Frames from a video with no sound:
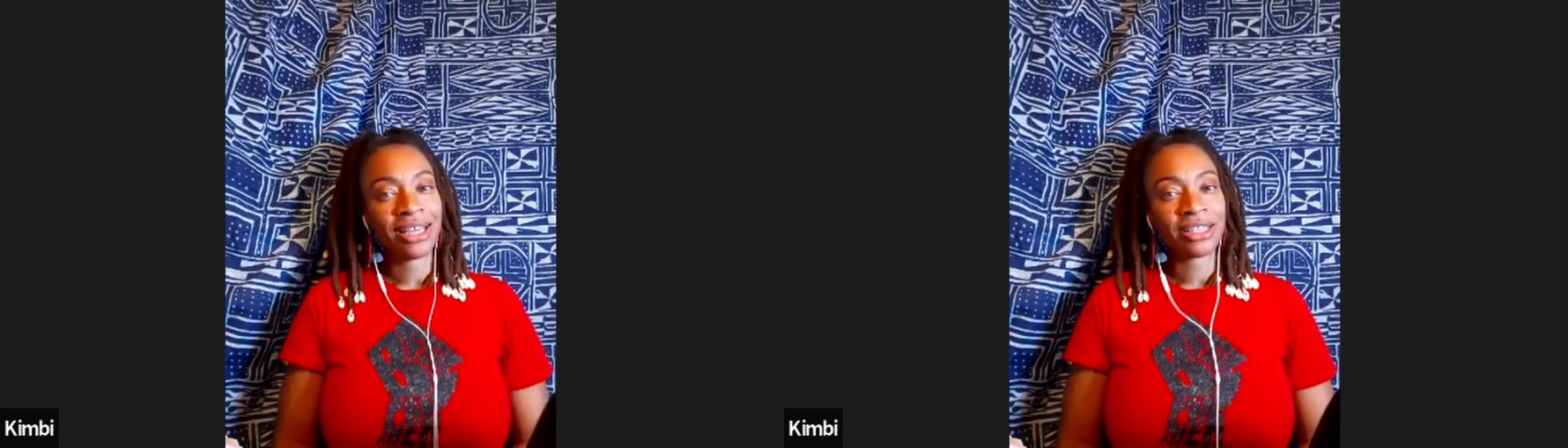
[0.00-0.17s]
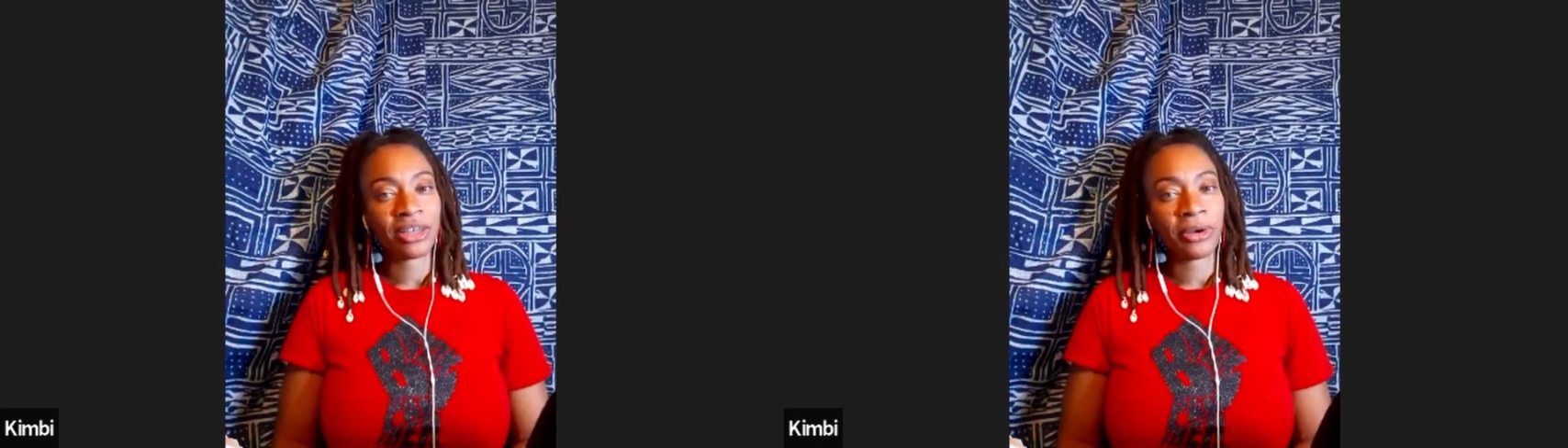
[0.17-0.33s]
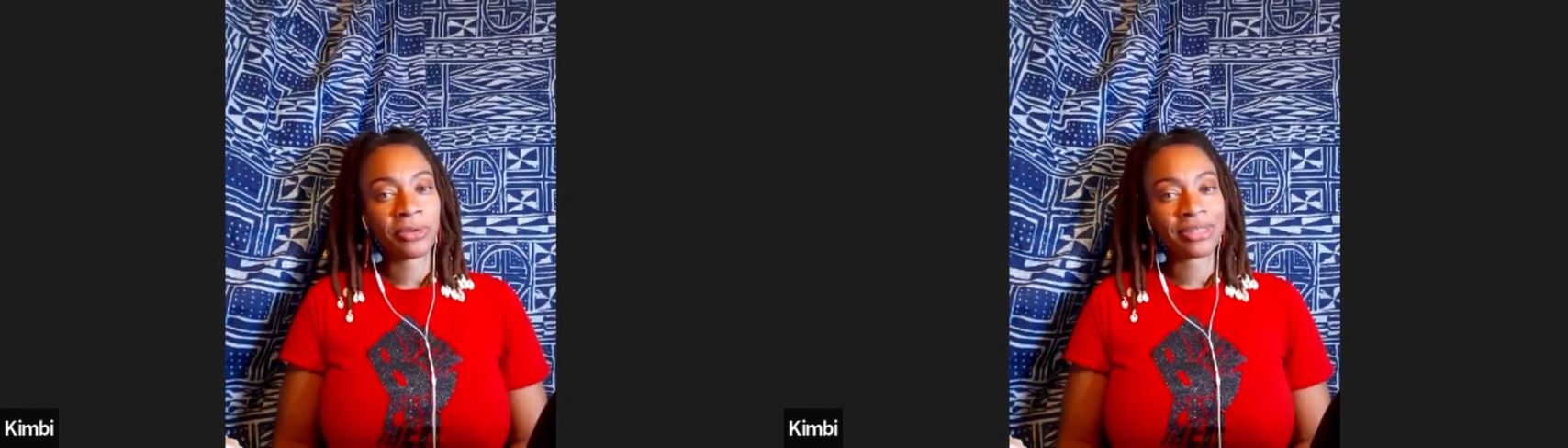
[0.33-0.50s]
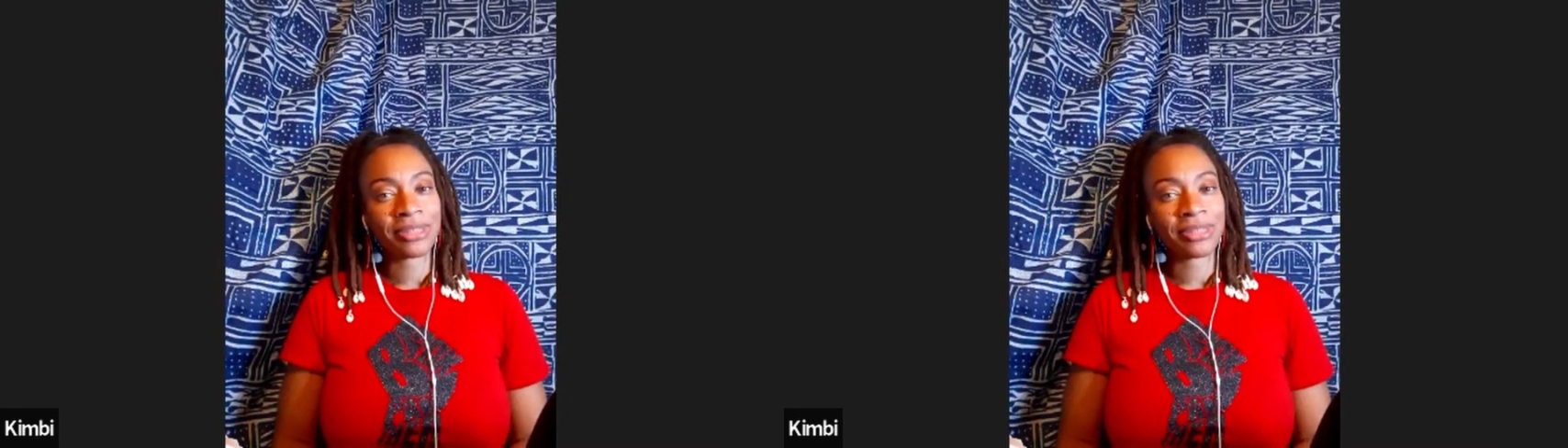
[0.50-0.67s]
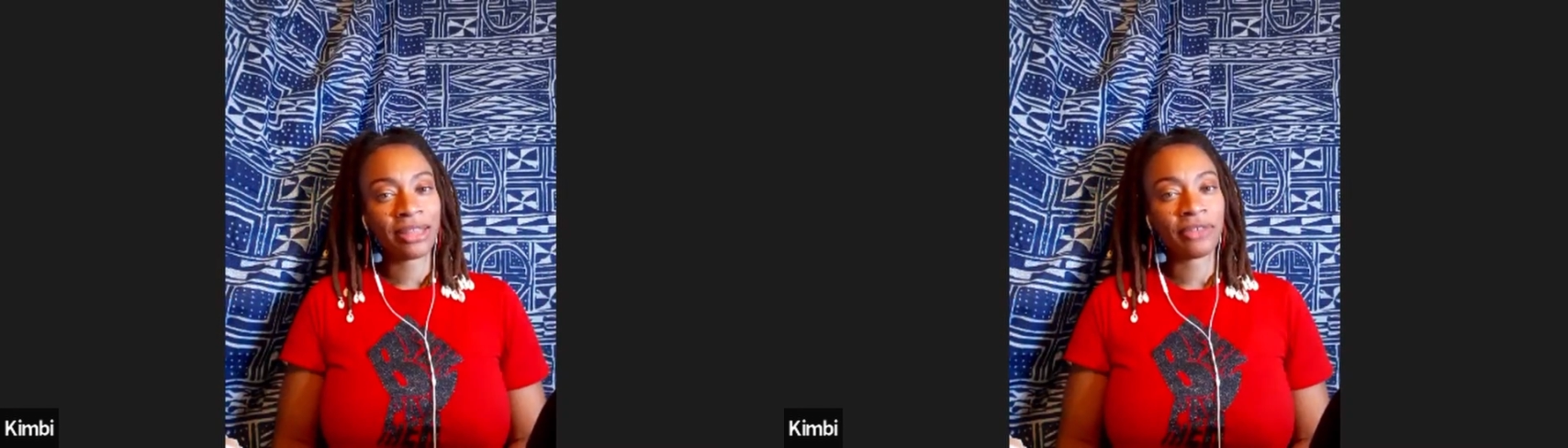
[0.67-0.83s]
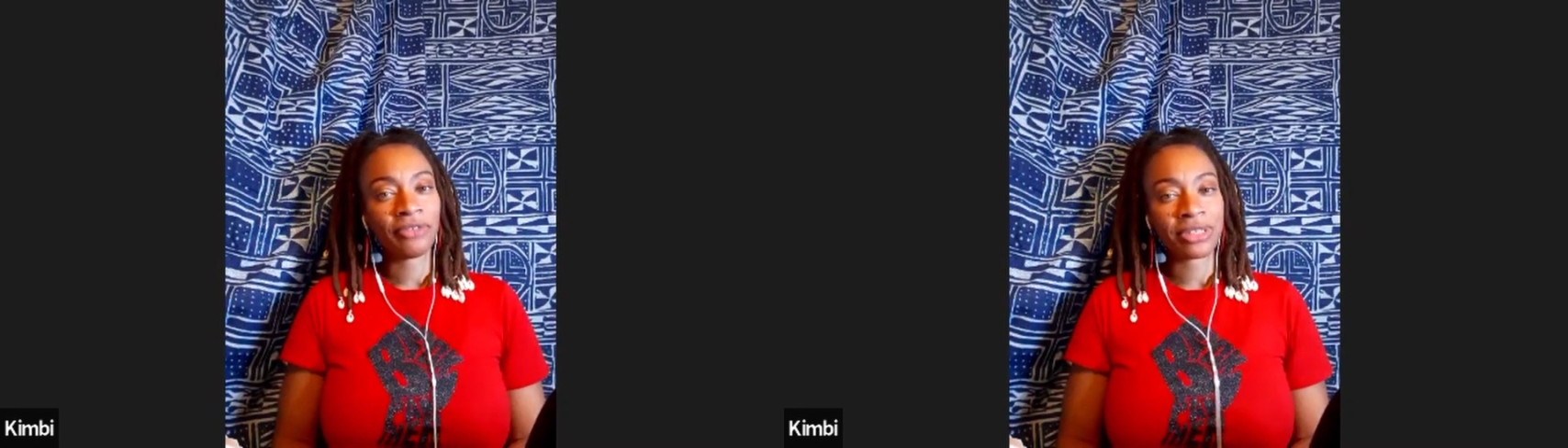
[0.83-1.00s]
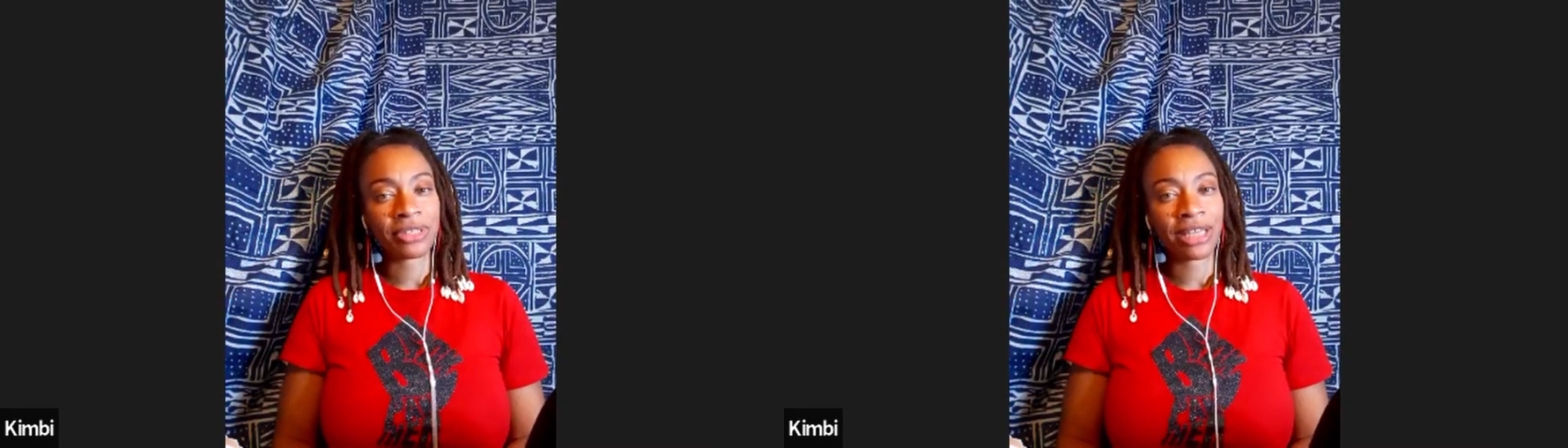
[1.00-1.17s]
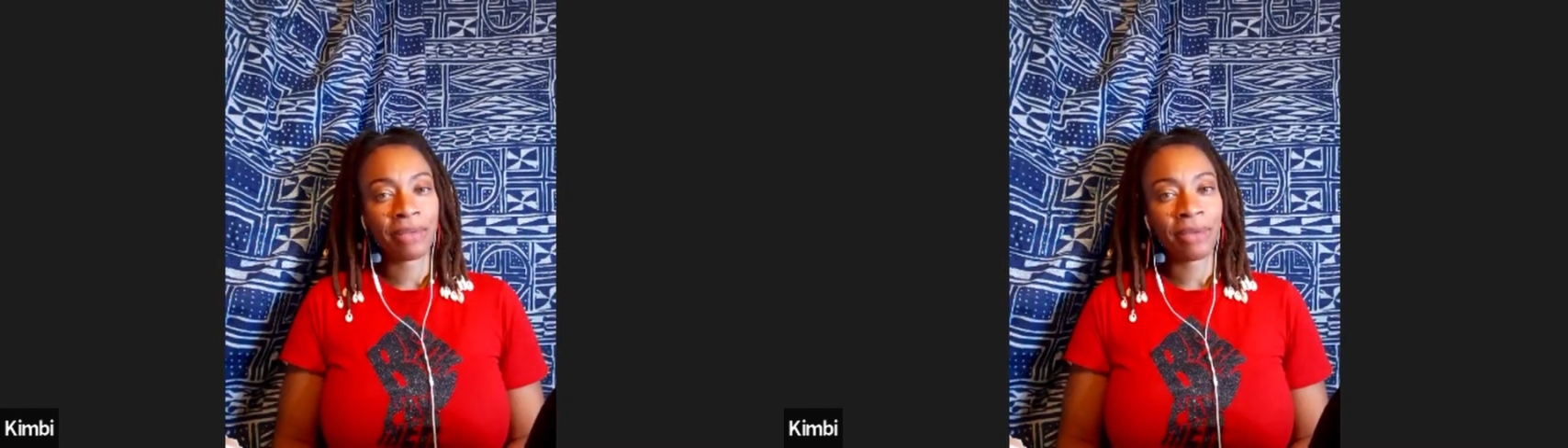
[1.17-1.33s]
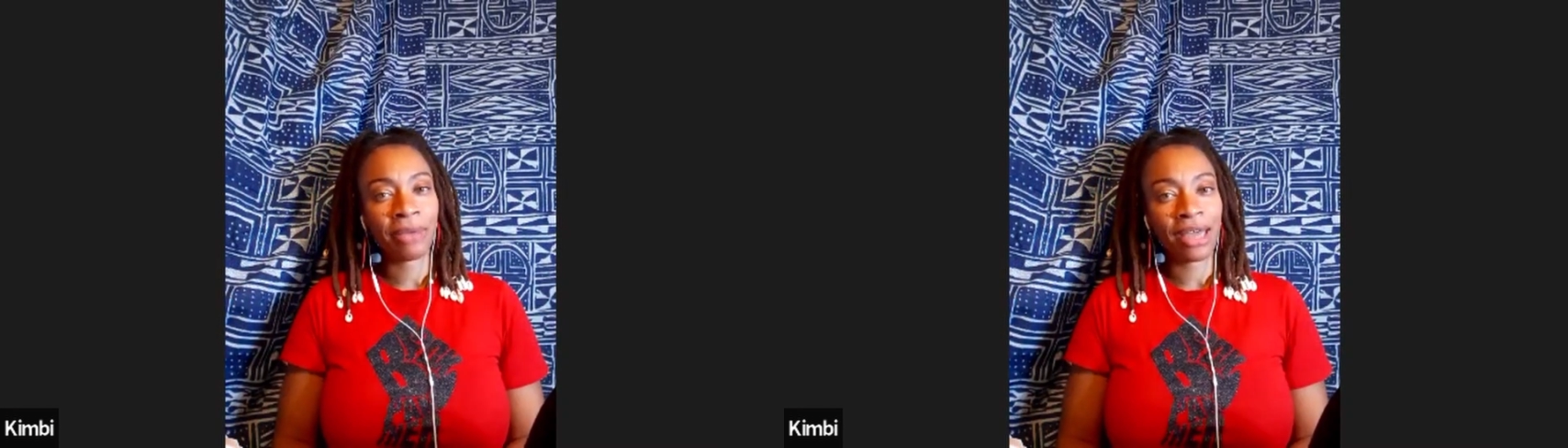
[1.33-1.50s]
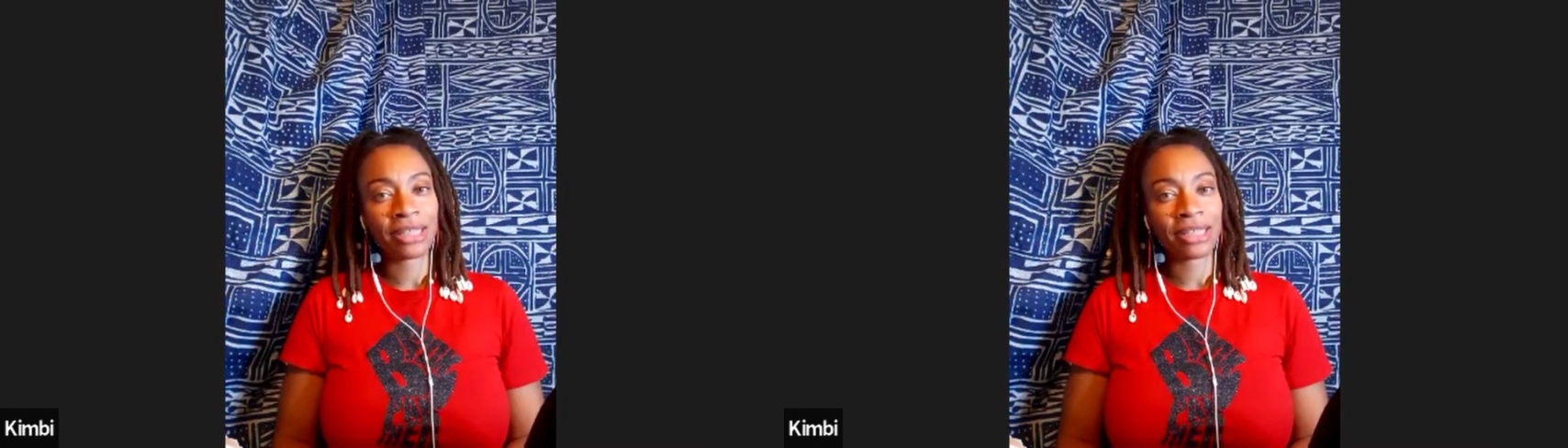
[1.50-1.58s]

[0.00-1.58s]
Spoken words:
so it was like the first time I